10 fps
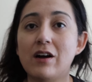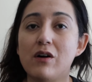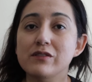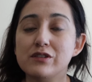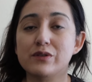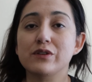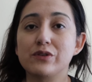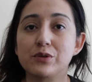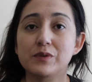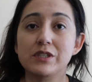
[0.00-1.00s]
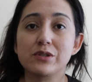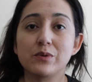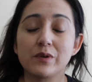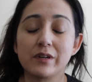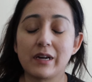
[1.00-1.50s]
also a Grow With Joe
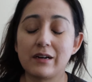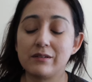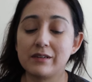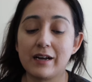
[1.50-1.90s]
workout?